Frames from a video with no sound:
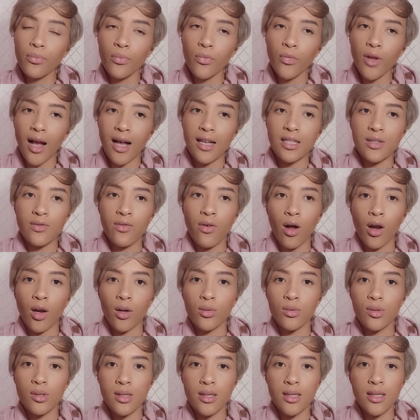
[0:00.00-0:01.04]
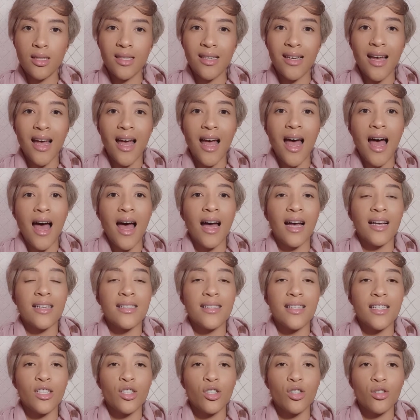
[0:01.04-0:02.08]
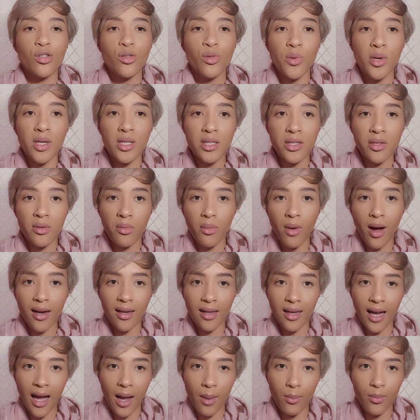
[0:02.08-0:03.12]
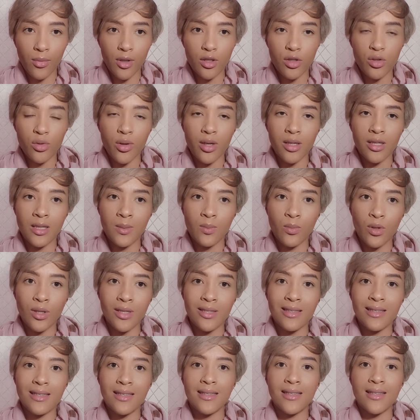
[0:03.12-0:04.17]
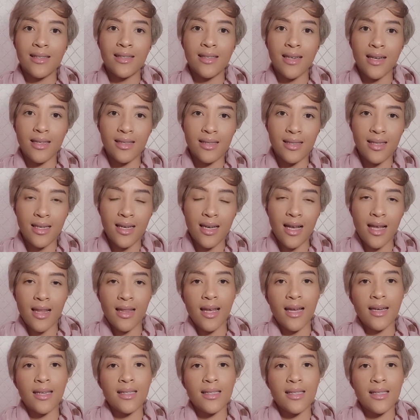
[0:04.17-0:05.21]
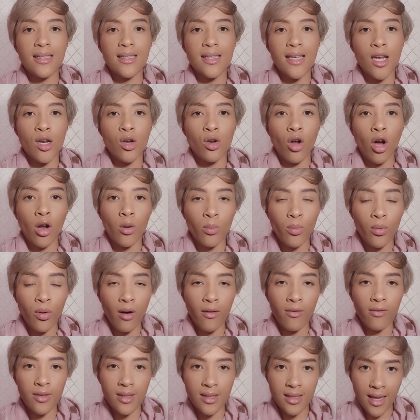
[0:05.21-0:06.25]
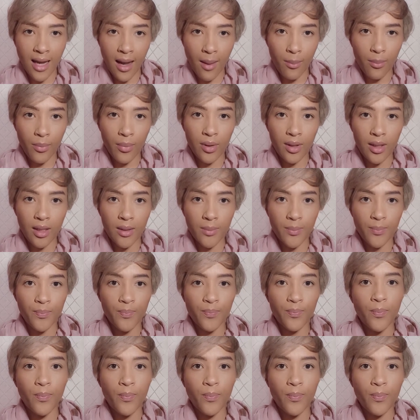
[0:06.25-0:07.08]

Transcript: as follows. A Section 21 company to expressly state that it is a non-profit company.